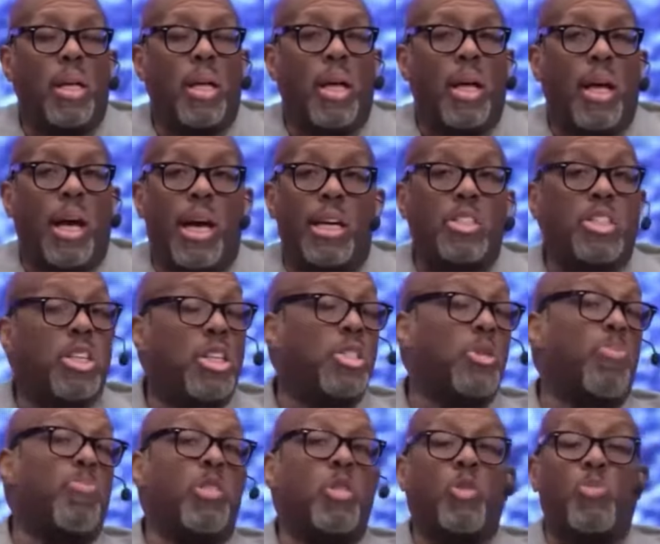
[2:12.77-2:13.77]
I
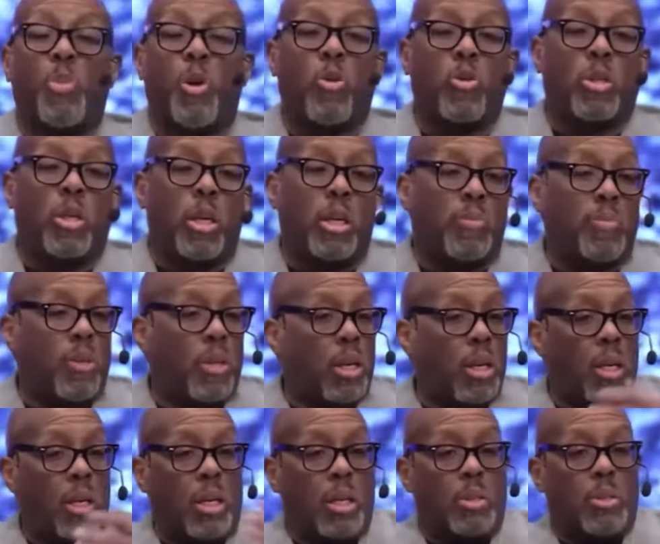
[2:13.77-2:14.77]
just spoke that
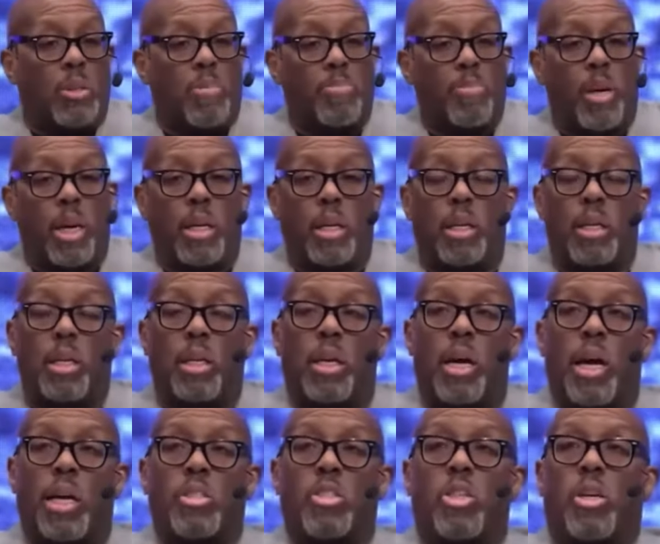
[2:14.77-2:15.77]
Elder Money and
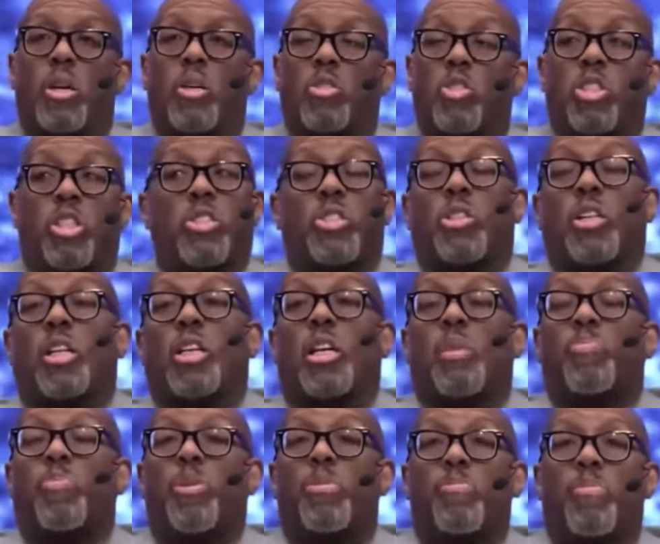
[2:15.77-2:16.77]
I talked just a
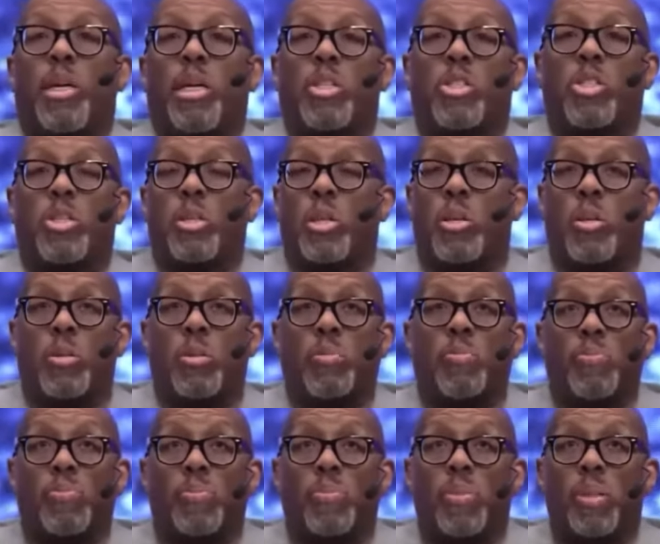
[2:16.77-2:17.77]
couple of months ago
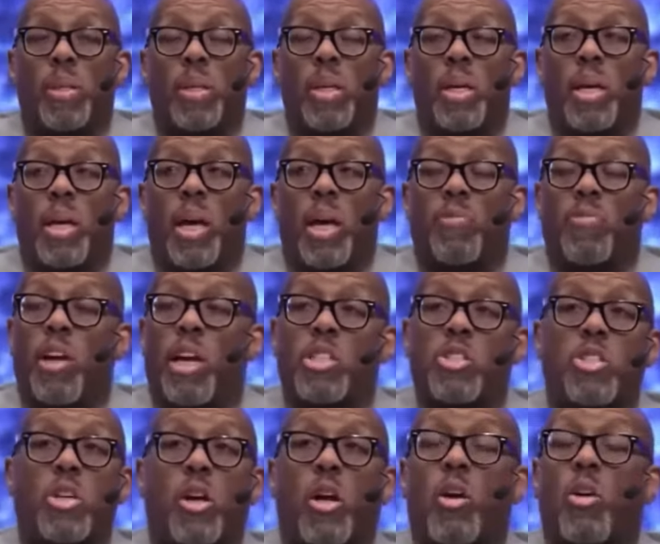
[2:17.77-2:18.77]
after I
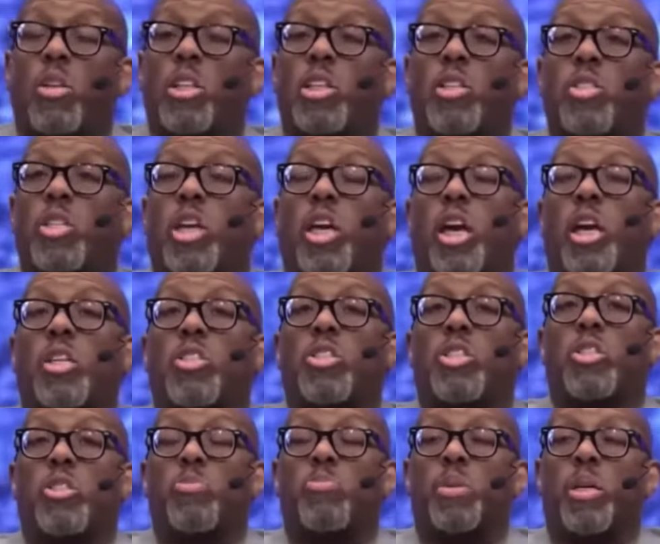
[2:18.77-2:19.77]
saw all these
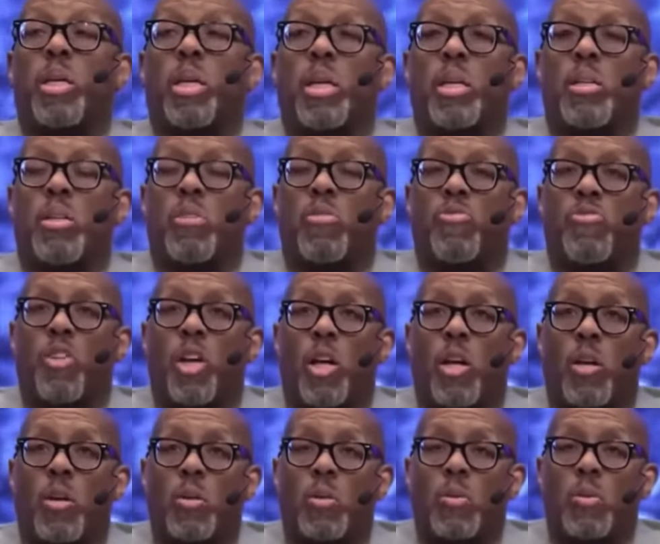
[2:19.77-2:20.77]
cases beginning to
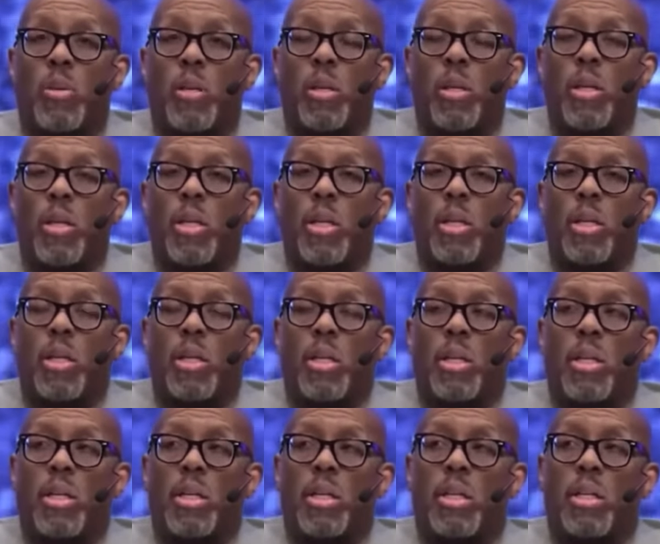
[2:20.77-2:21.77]
fall.
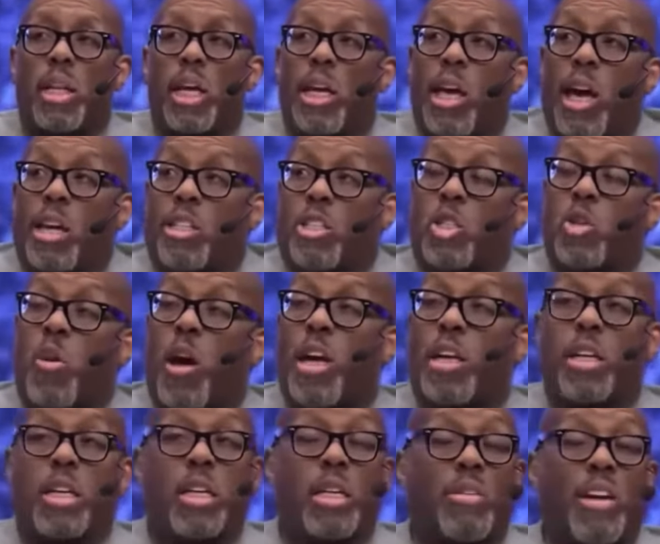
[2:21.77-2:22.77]
They got to try
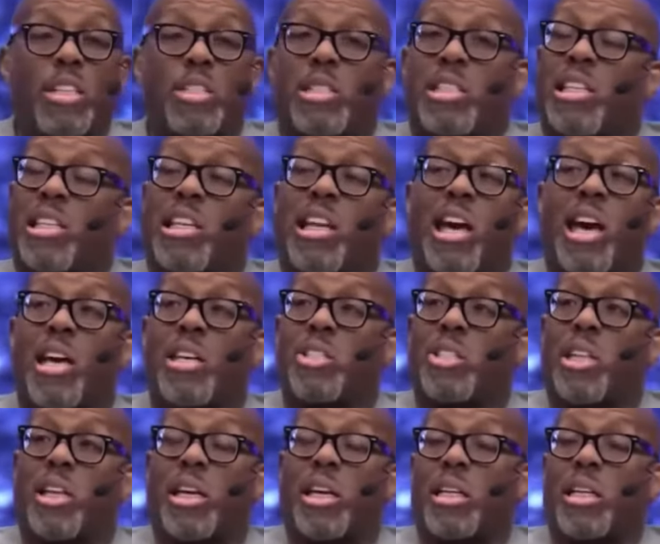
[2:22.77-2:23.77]
to kill. Him. That's the
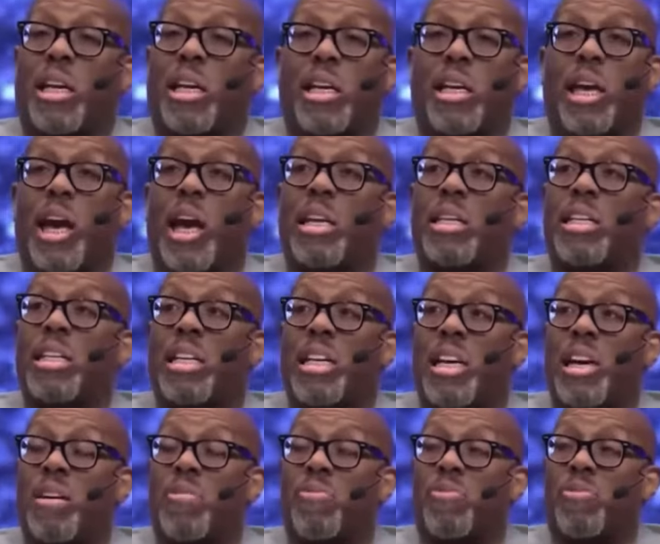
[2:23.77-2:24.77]
last thing they got
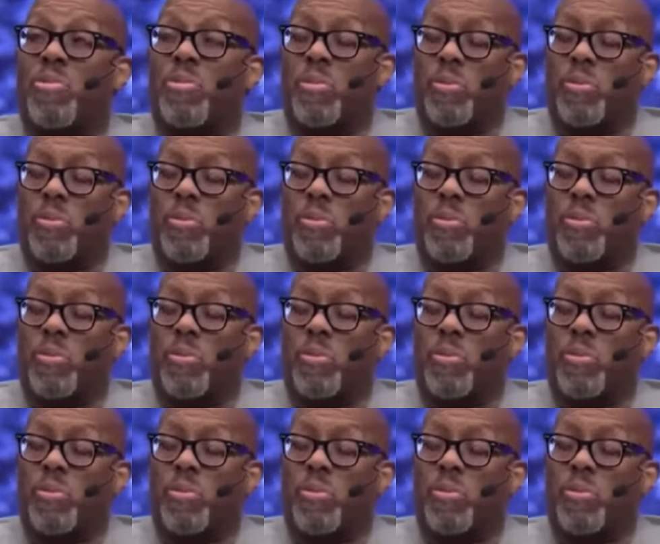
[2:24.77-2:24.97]
left.